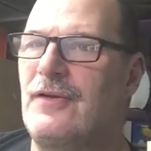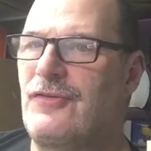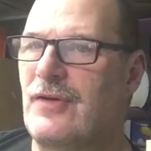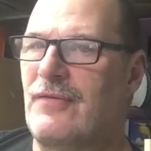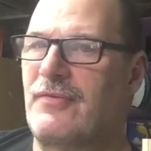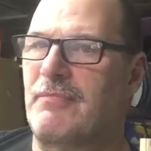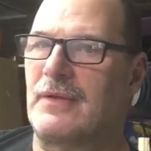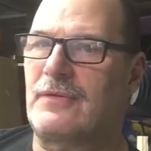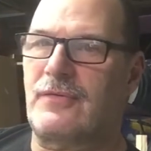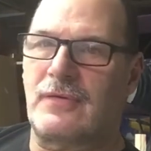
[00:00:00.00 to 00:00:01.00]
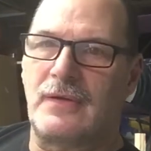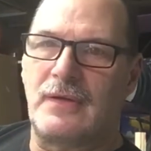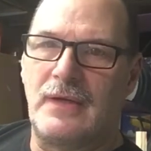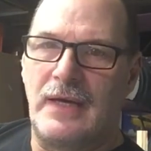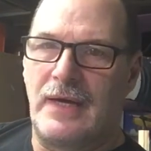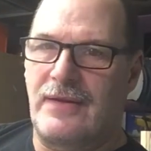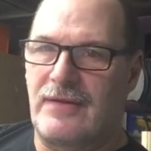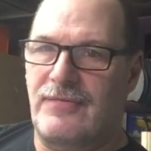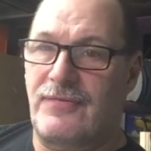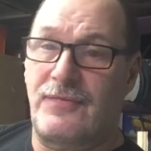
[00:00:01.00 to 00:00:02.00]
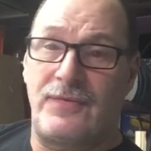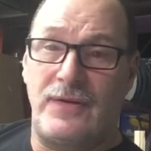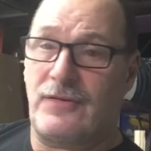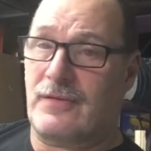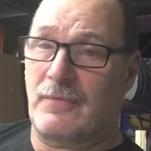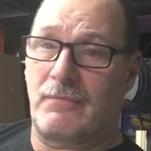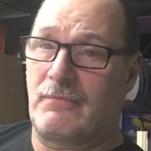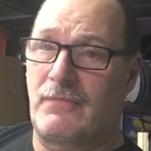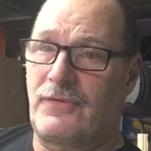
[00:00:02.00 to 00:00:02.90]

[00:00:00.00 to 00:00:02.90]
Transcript: Jeff's boats, and they finished them.